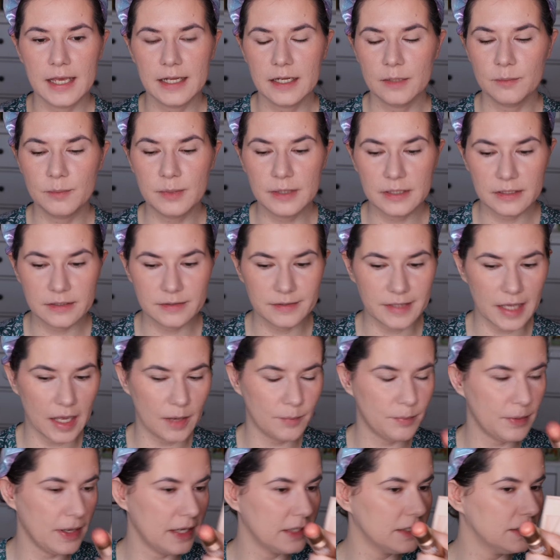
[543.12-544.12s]
And I build it
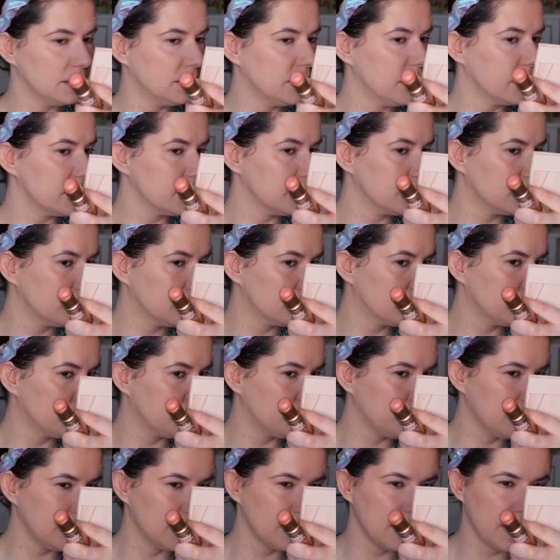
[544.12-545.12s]
up and it doesn't
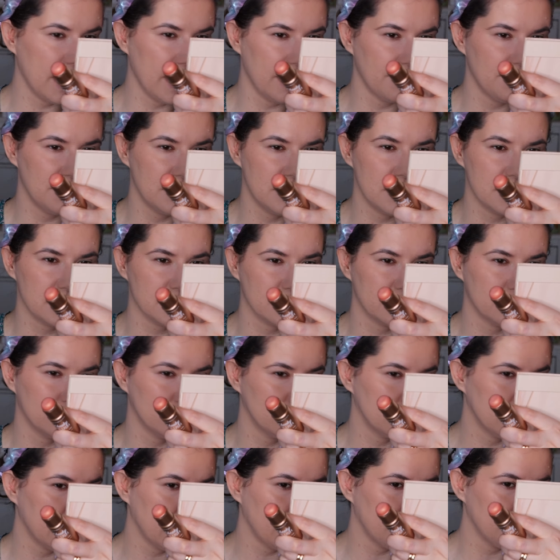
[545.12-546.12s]
feel heavy, doesn't
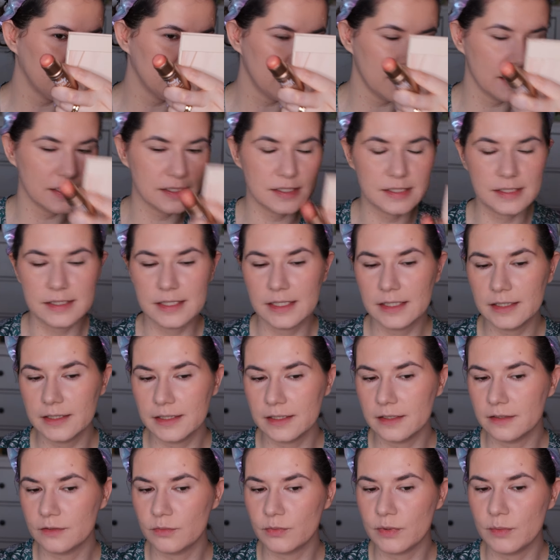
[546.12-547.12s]
look heavy and still
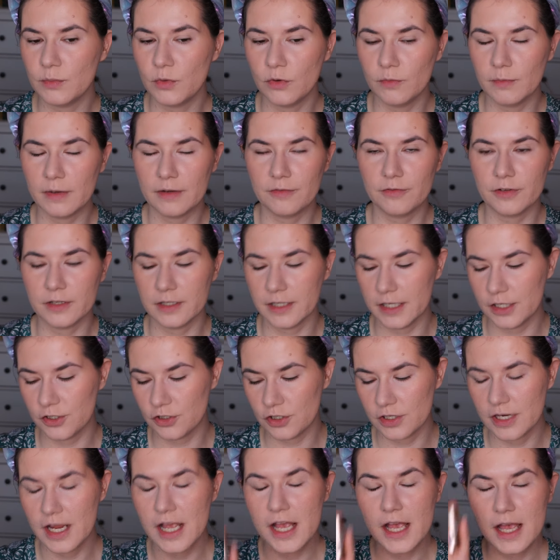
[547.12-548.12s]
didn't remove my
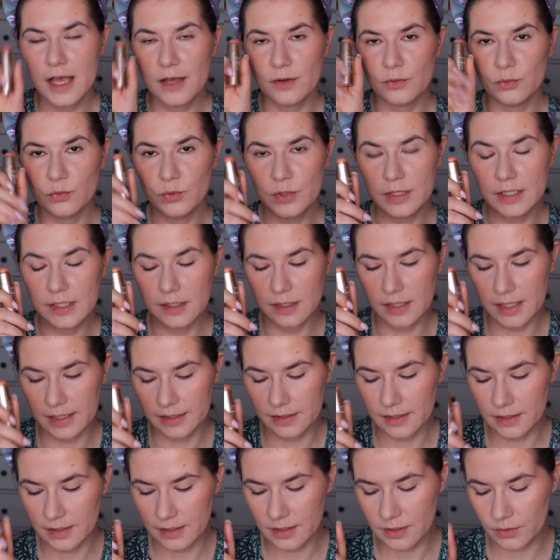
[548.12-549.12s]
foundation. Really
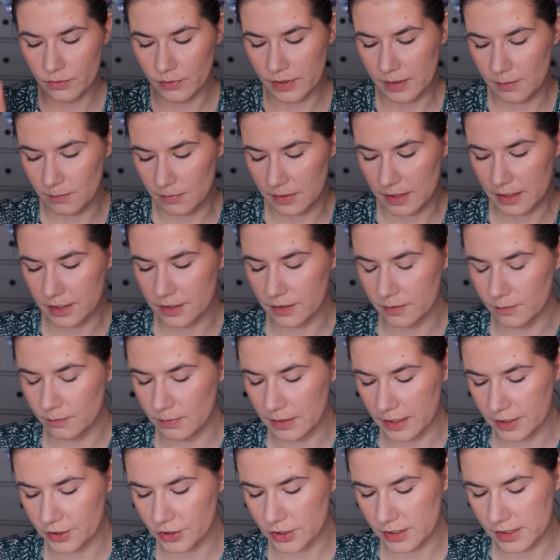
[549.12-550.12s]
like the cream bl
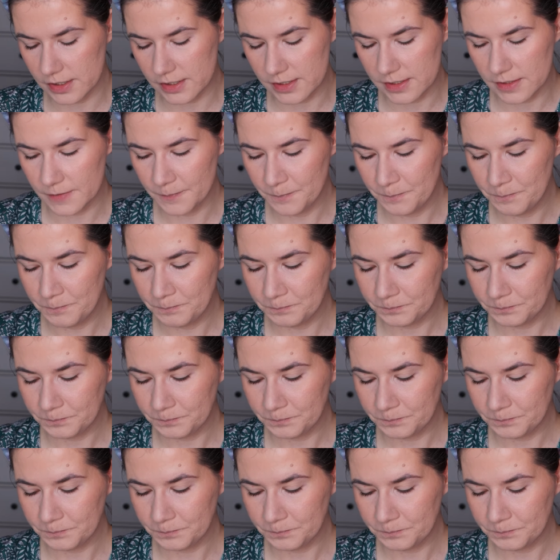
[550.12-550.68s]
blushes.